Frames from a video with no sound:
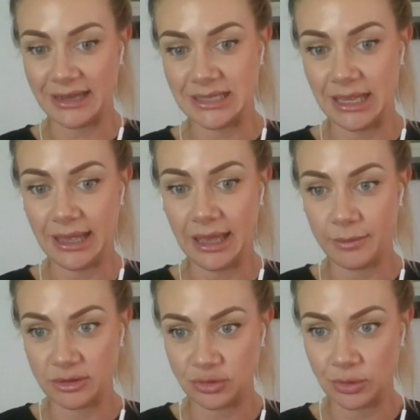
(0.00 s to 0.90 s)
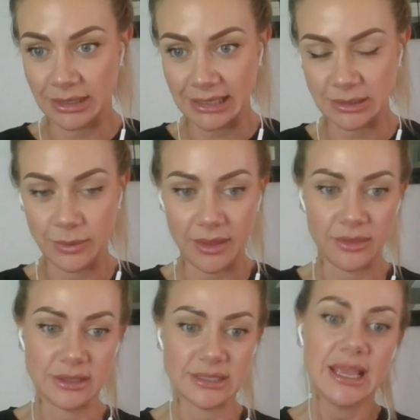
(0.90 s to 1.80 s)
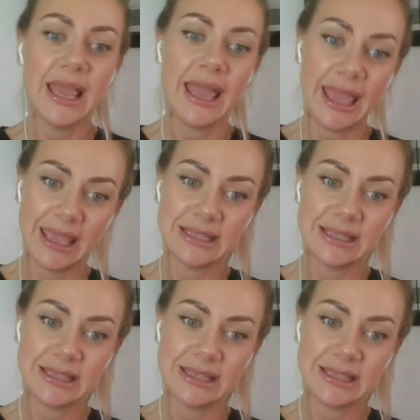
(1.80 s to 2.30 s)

affecting how much you're connecting with others?